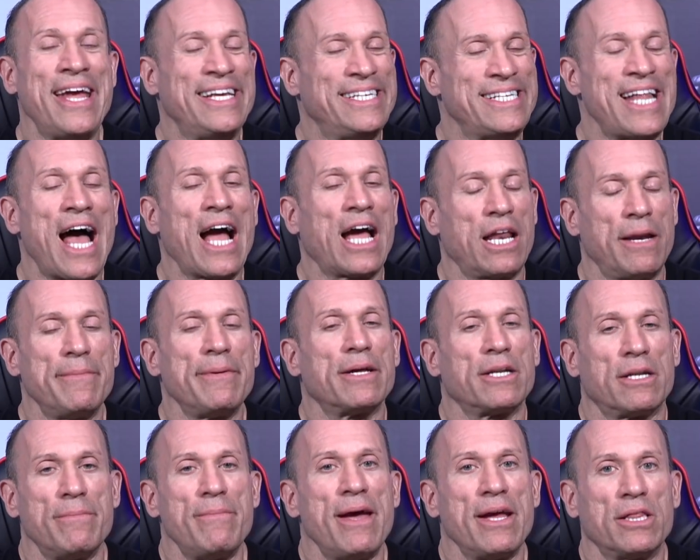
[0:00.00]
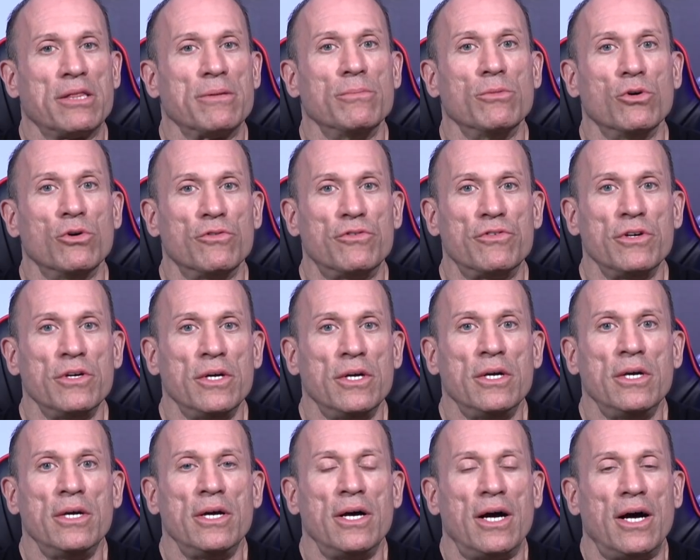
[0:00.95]
not going to be able to make the move.
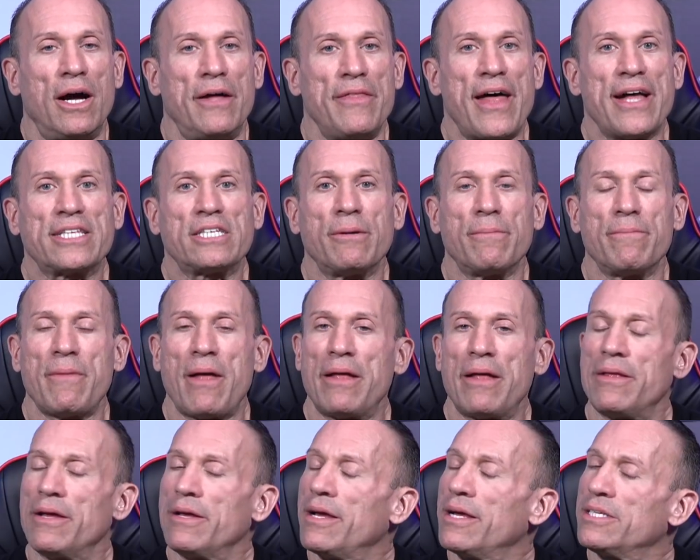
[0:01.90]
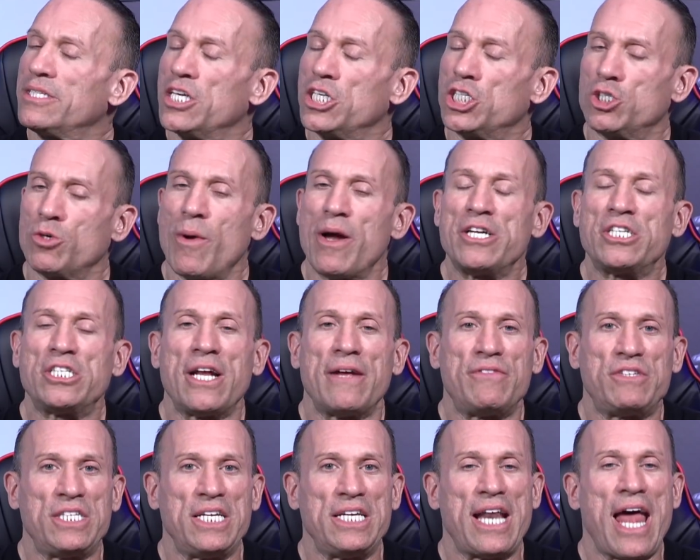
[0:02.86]
That's a situation I've
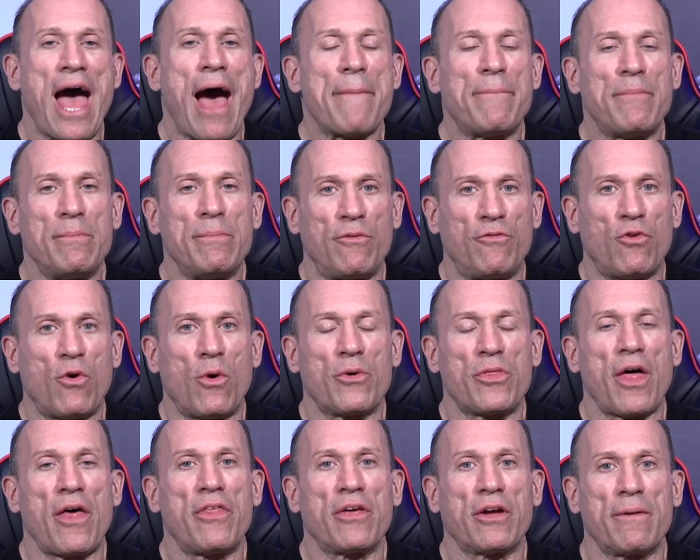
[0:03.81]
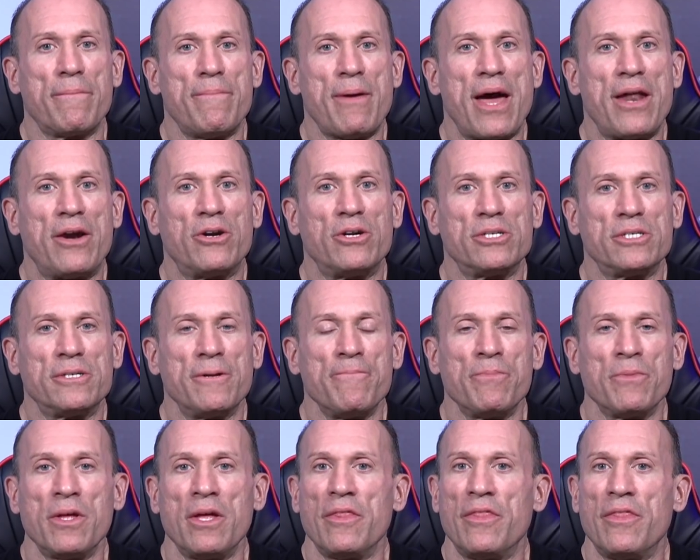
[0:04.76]
seen happen before with other competitors.
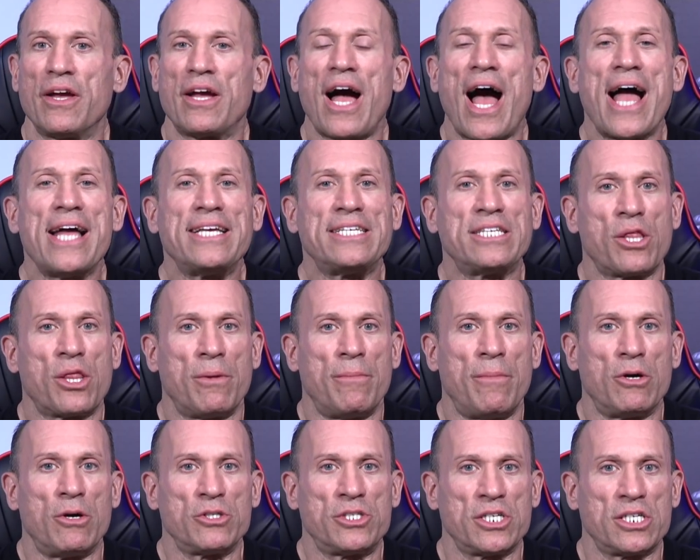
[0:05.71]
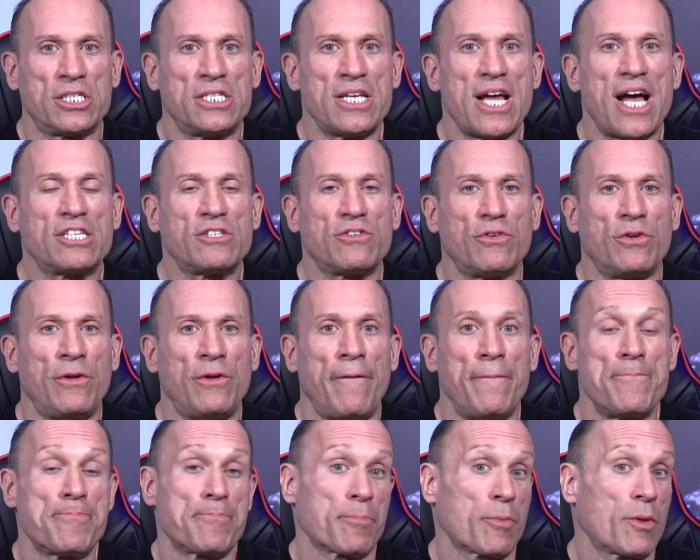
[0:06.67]
The guys that are the most successful,
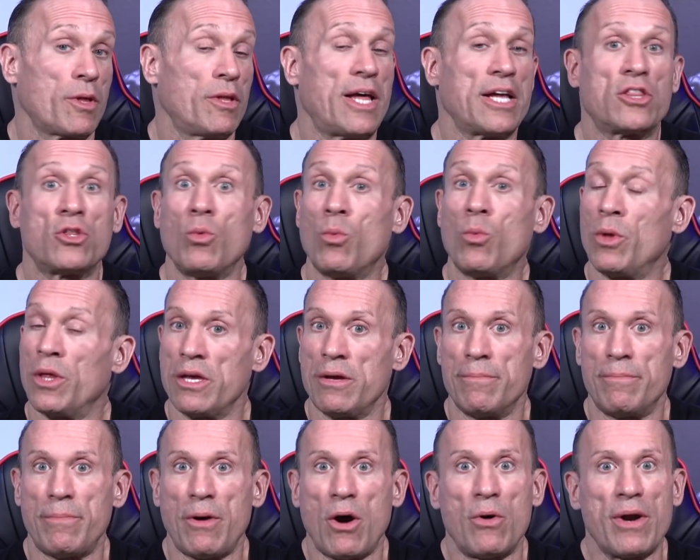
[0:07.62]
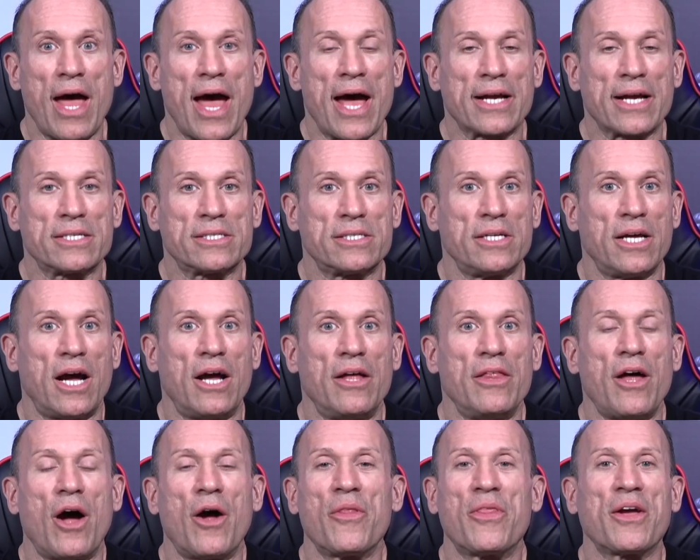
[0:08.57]
like the William Bonacks,
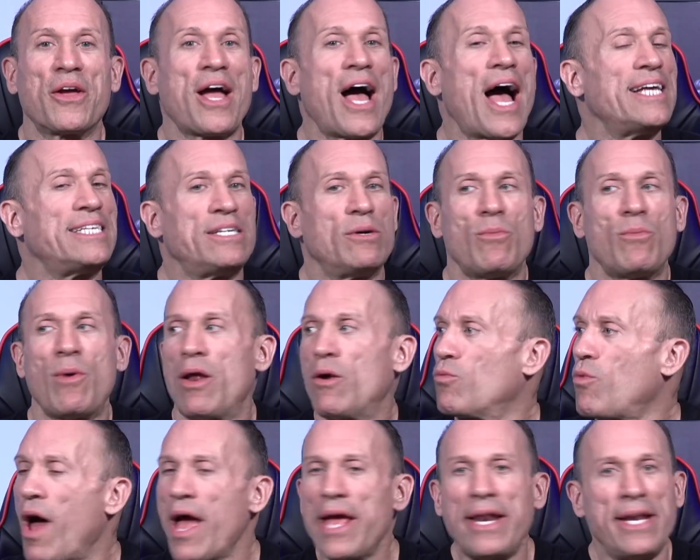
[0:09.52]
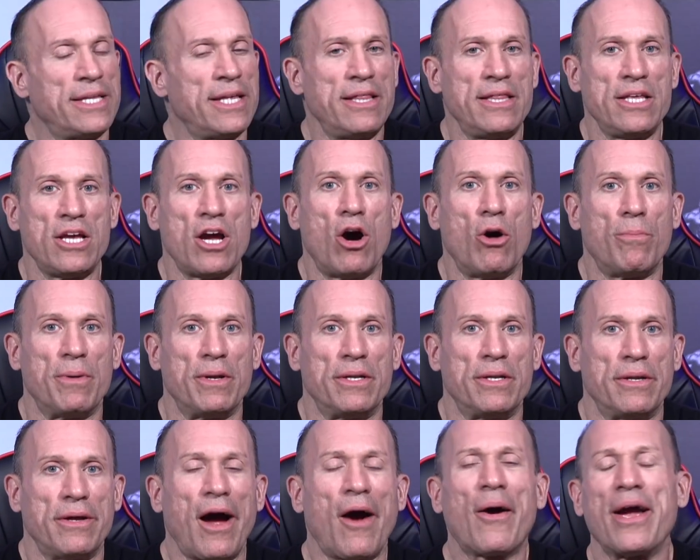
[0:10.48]
are the guys that went right into the Open.
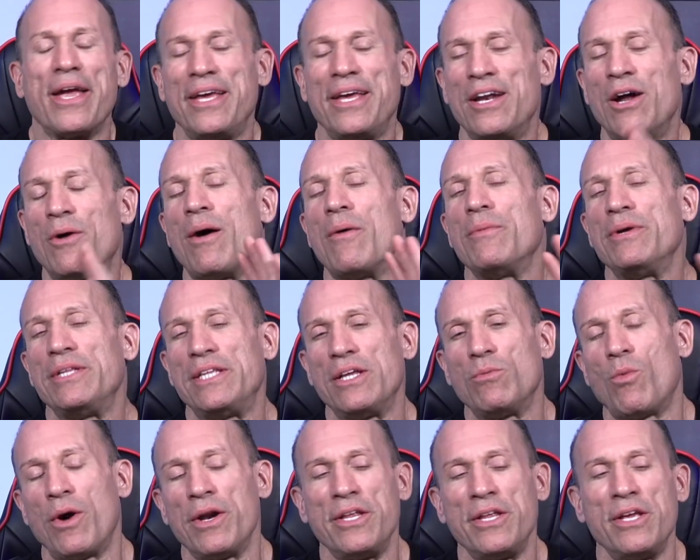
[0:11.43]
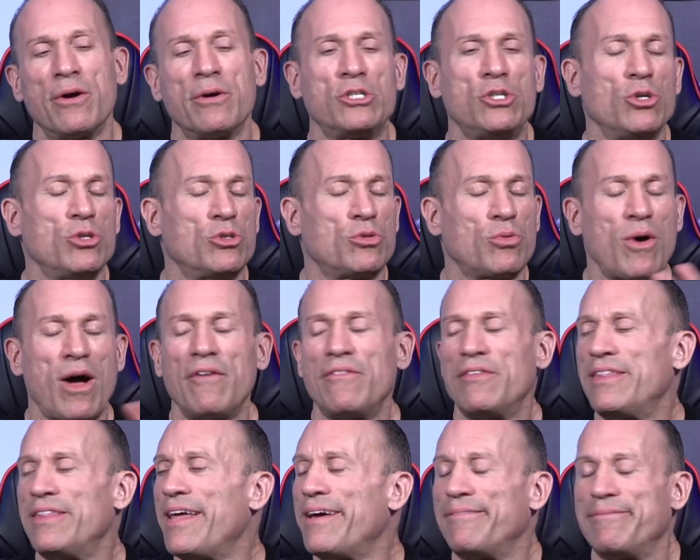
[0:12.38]
All right, you know what? We did 1 year in 212,
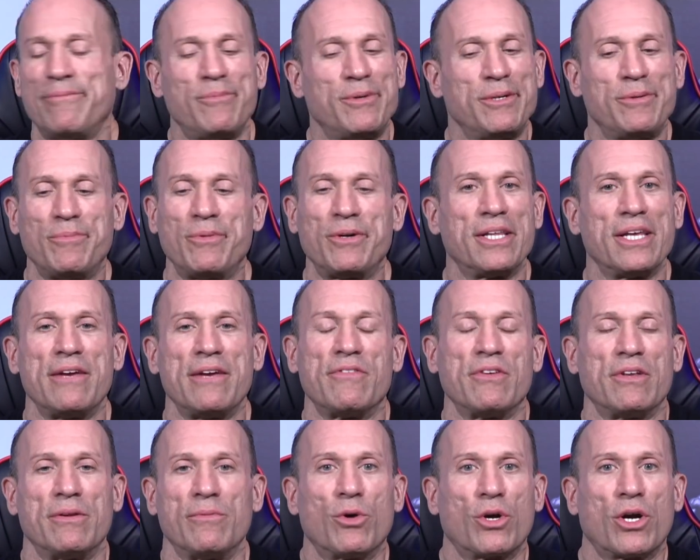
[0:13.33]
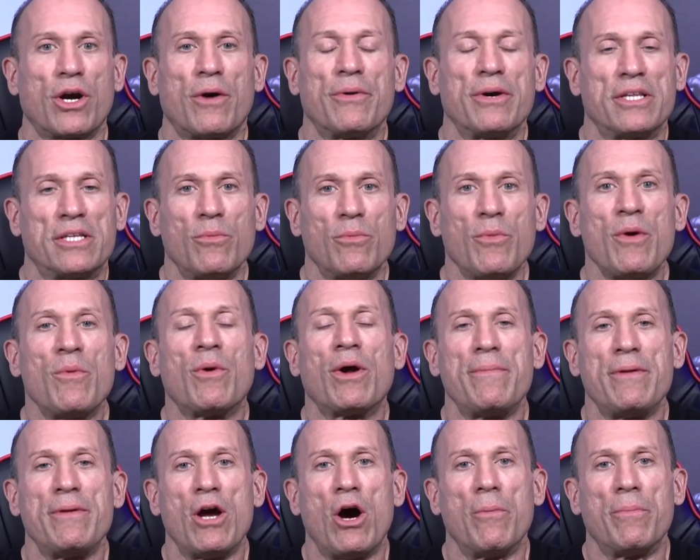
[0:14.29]
and then we're leaving. We're going into. We want
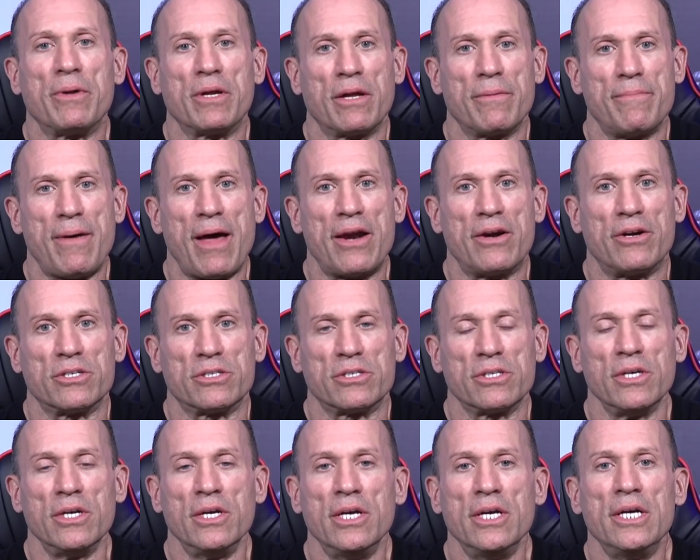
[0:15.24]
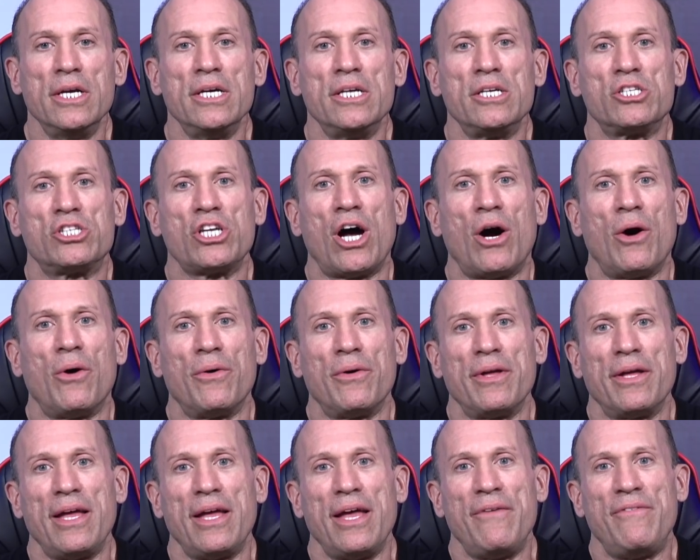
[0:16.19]
to be Open competitors. So
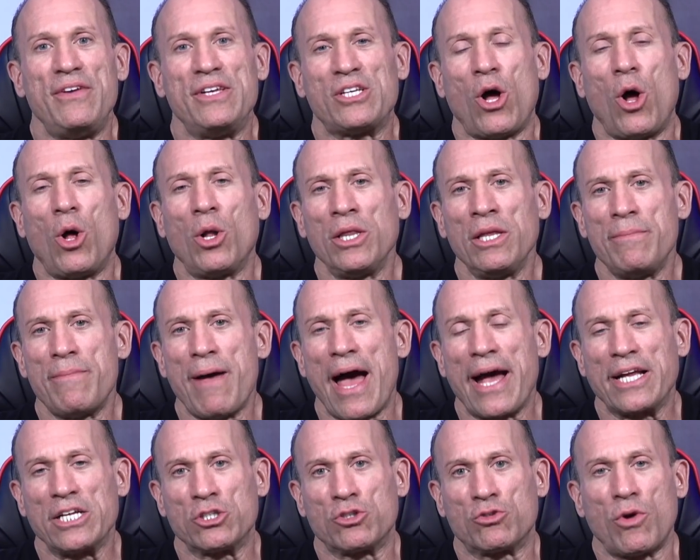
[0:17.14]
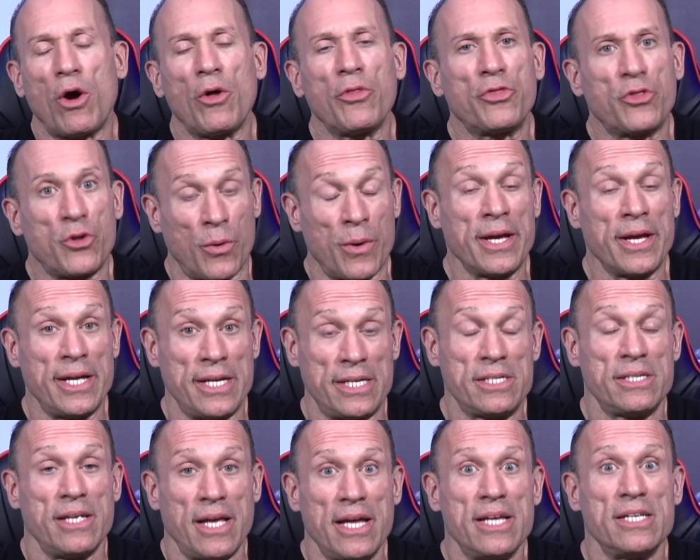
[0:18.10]
if he's holding back his growth during
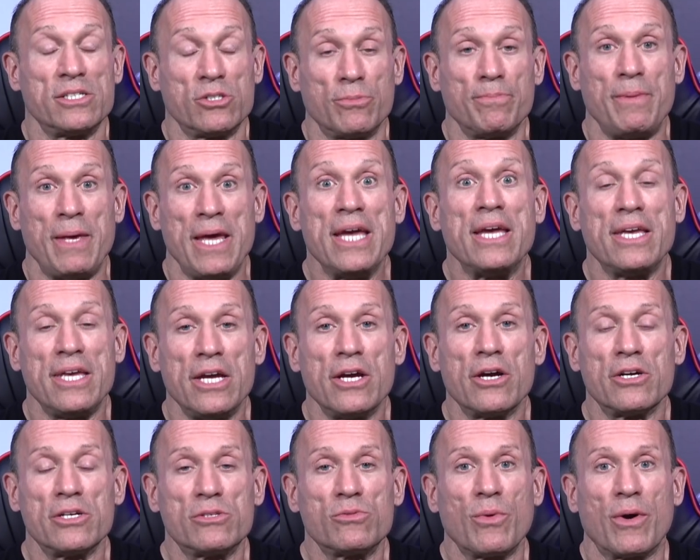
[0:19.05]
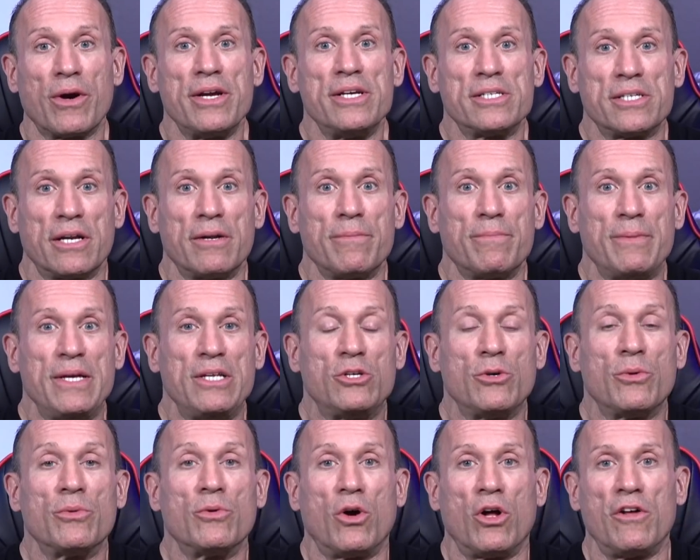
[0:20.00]
his peak years, where he's going to be
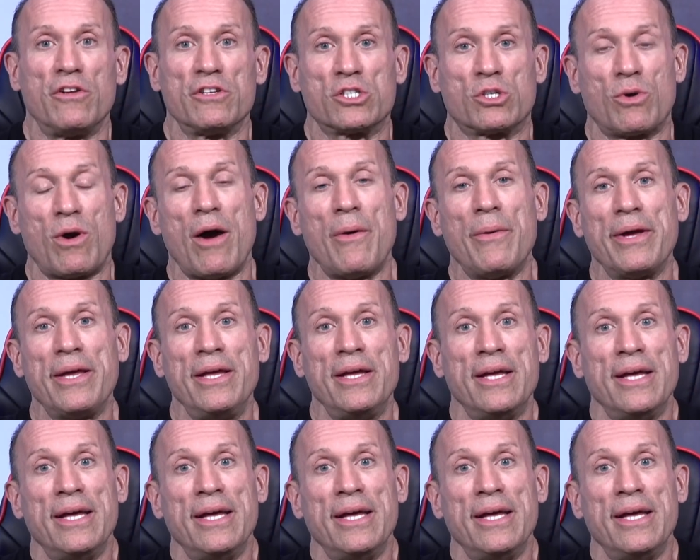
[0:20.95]
doing all his growing,